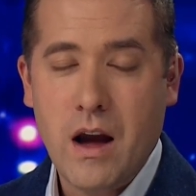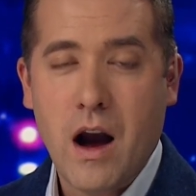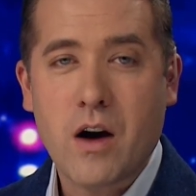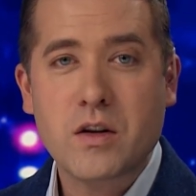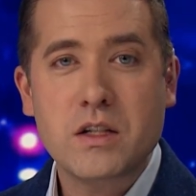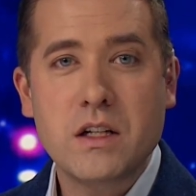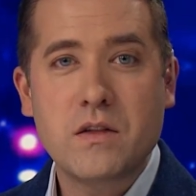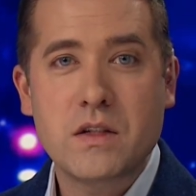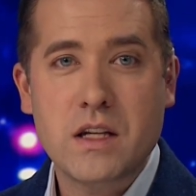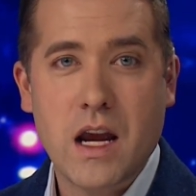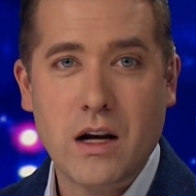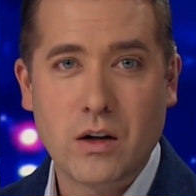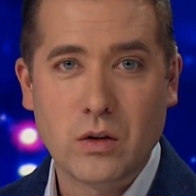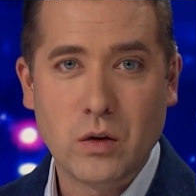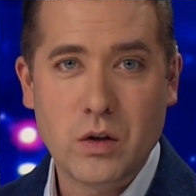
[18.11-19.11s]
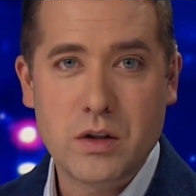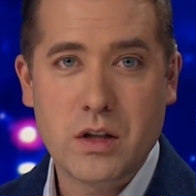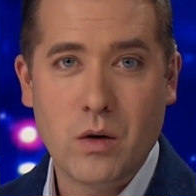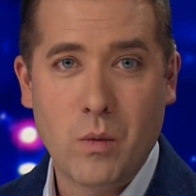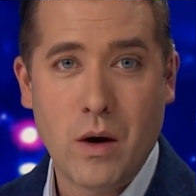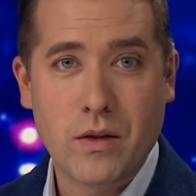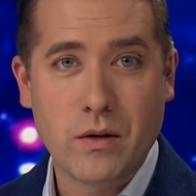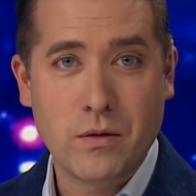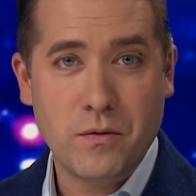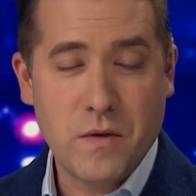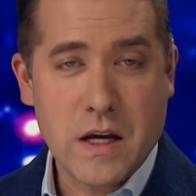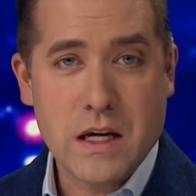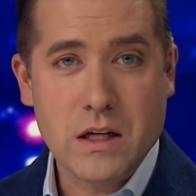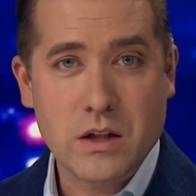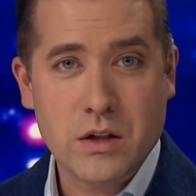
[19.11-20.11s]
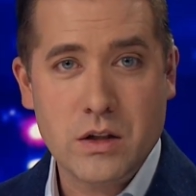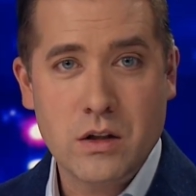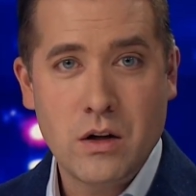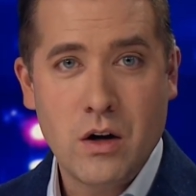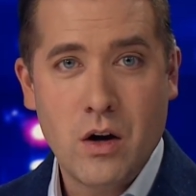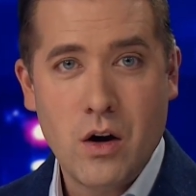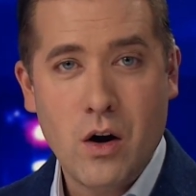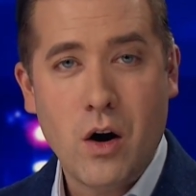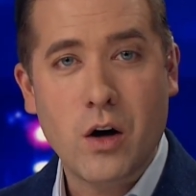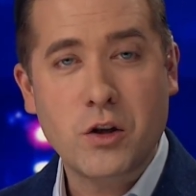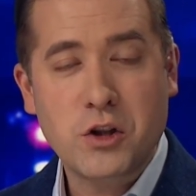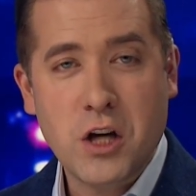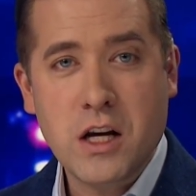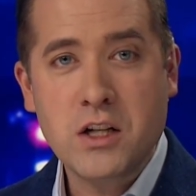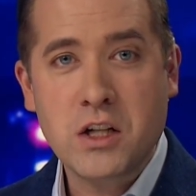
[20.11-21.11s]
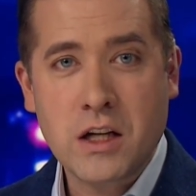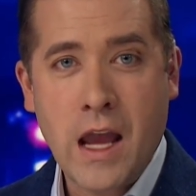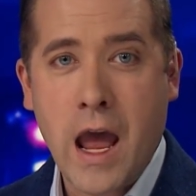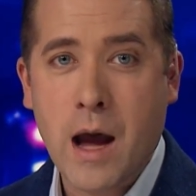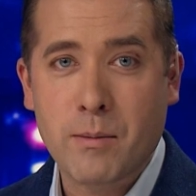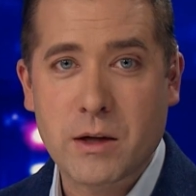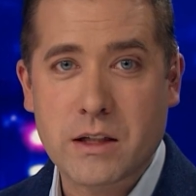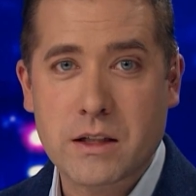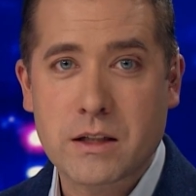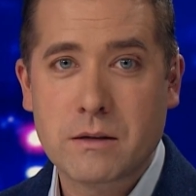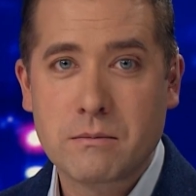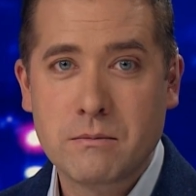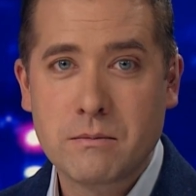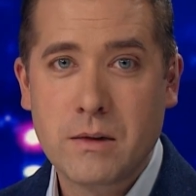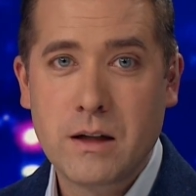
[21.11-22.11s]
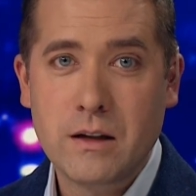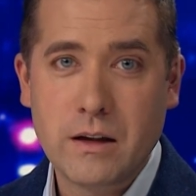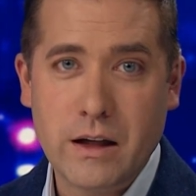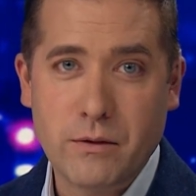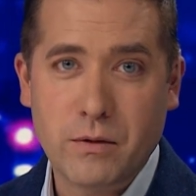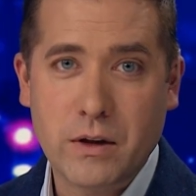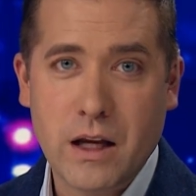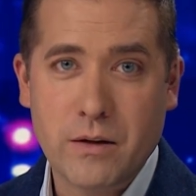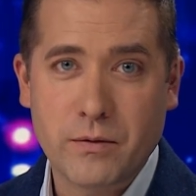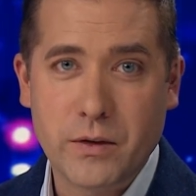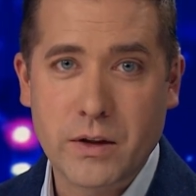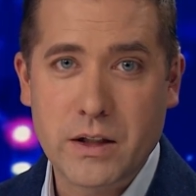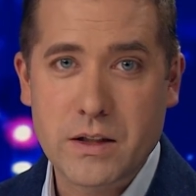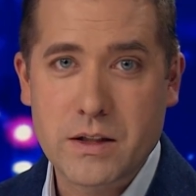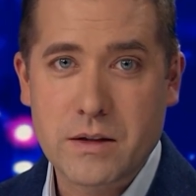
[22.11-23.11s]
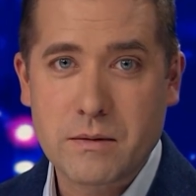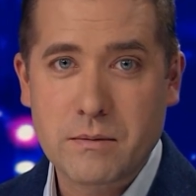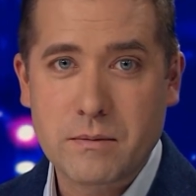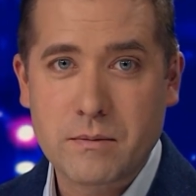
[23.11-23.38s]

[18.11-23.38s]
Our Steve Steger looks at whether fees are changing habits, like forgetfulness.